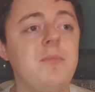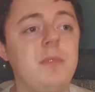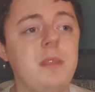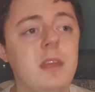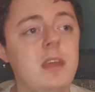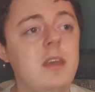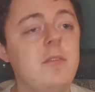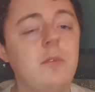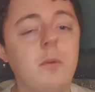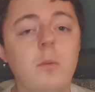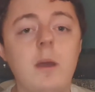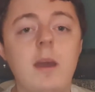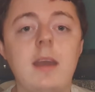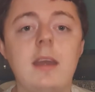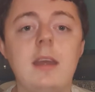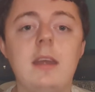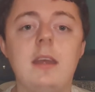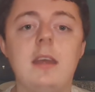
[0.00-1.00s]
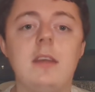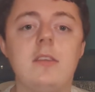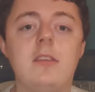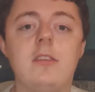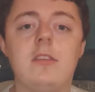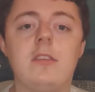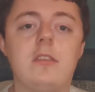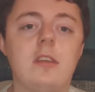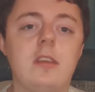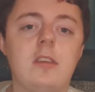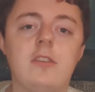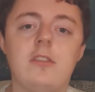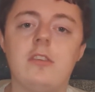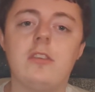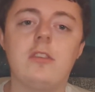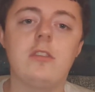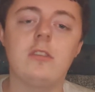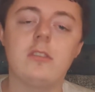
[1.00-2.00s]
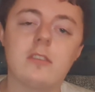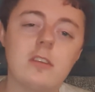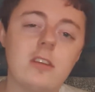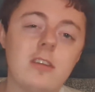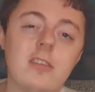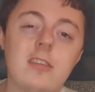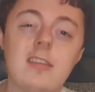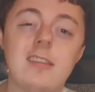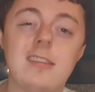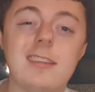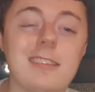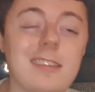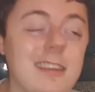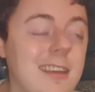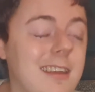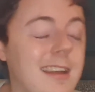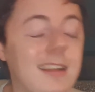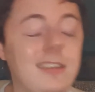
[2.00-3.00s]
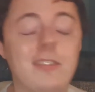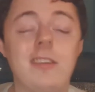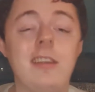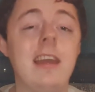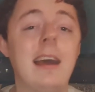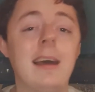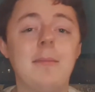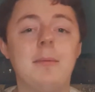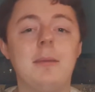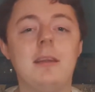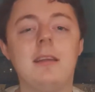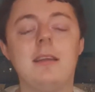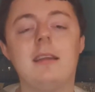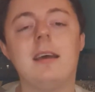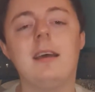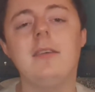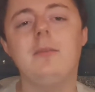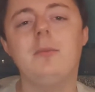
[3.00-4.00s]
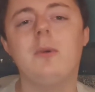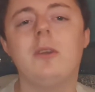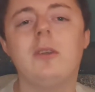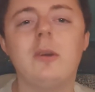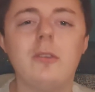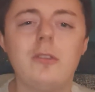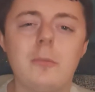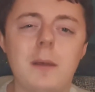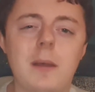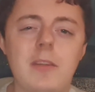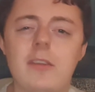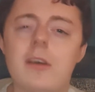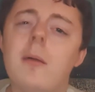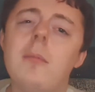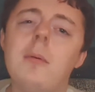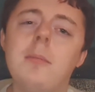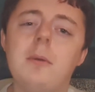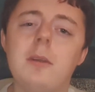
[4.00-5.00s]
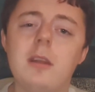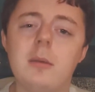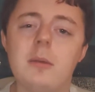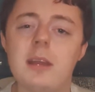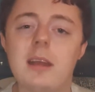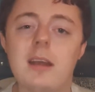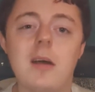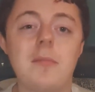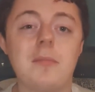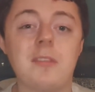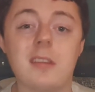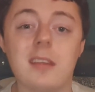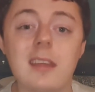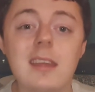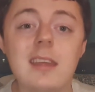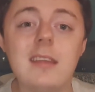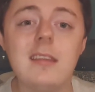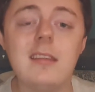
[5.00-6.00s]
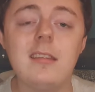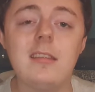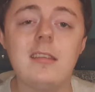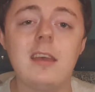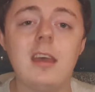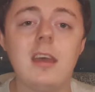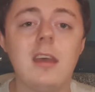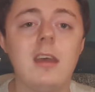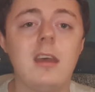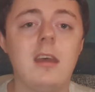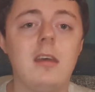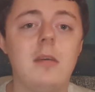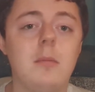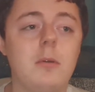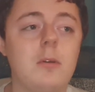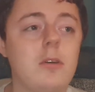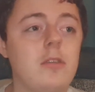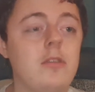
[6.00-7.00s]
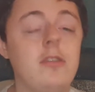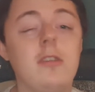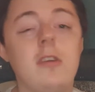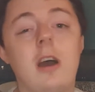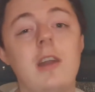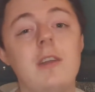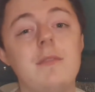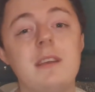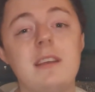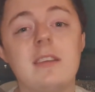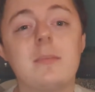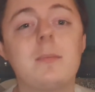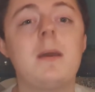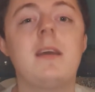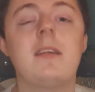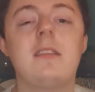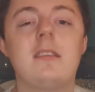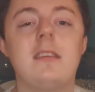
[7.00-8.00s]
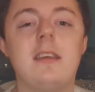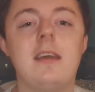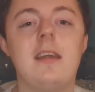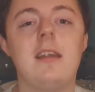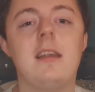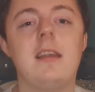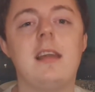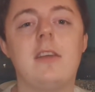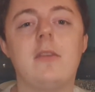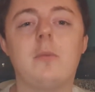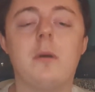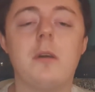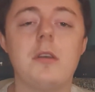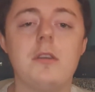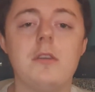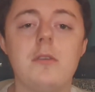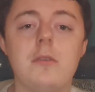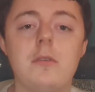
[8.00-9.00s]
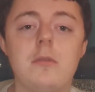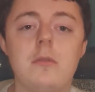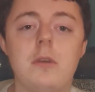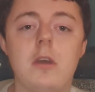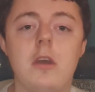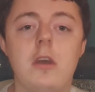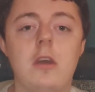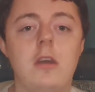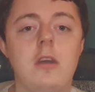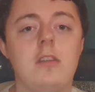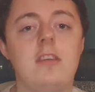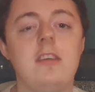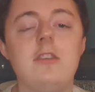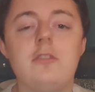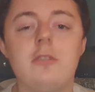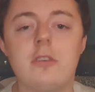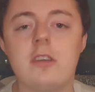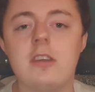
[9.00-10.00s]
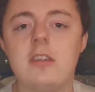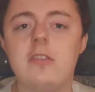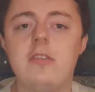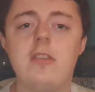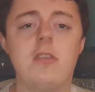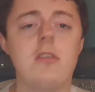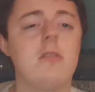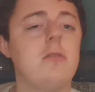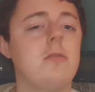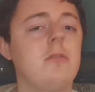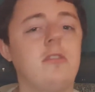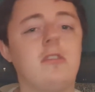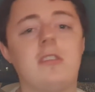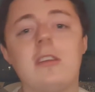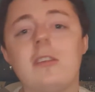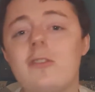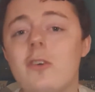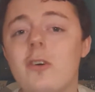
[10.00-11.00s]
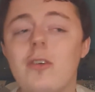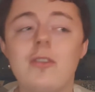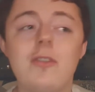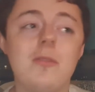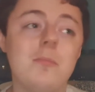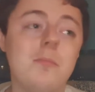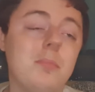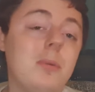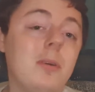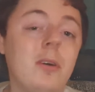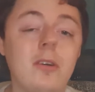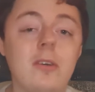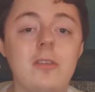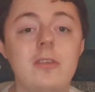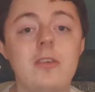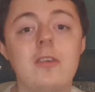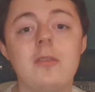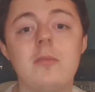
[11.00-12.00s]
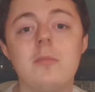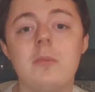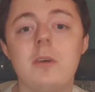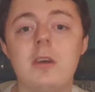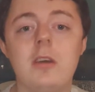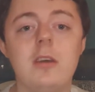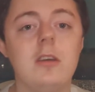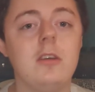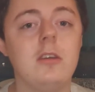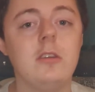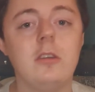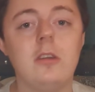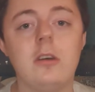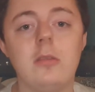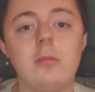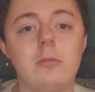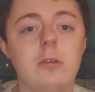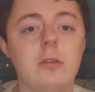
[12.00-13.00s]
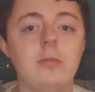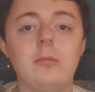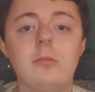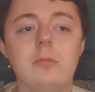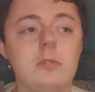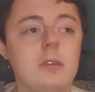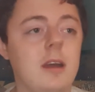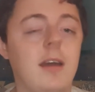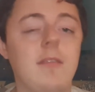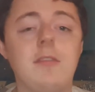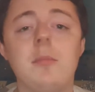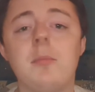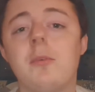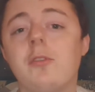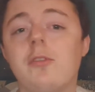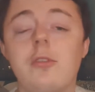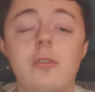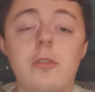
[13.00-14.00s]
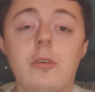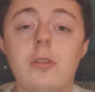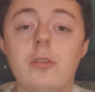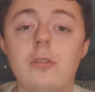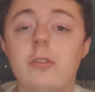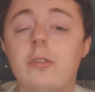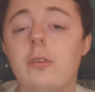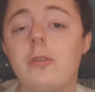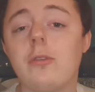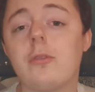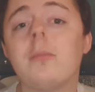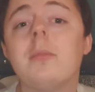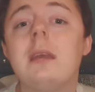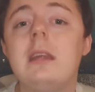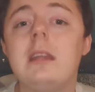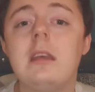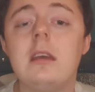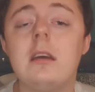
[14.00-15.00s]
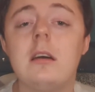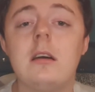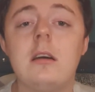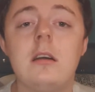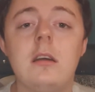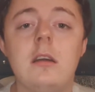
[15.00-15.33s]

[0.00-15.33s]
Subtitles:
either way, it's just disgusting to see it actually happening. Now everyone knows about cyberbullying when it comes to kids, because you kind of expect it, and then that's why you teach your kids to go just ignore them, block them, don't have them on your social media.